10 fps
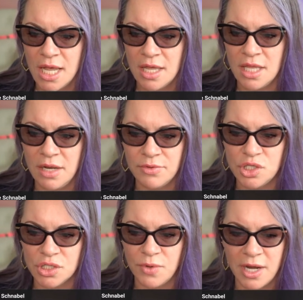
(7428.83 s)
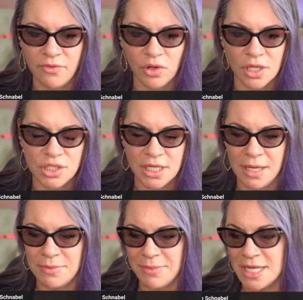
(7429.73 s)
then he was just waiting for lunch to keep
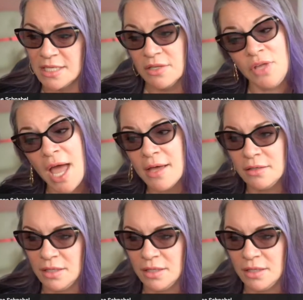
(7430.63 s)
them attentive. Yeah.